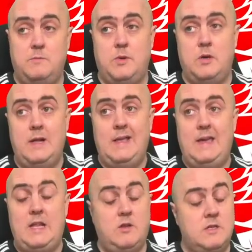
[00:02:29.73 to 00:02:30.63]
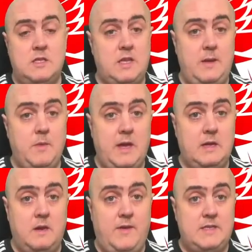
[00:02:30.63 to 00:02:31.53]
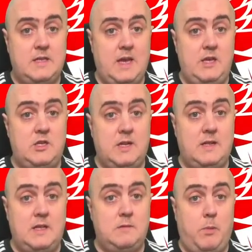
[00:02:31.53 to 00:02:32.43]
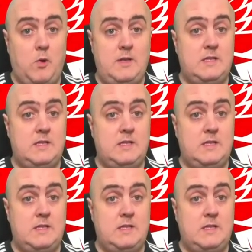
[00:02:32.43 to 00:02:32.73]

but it doesn't seem like an investigation at this point.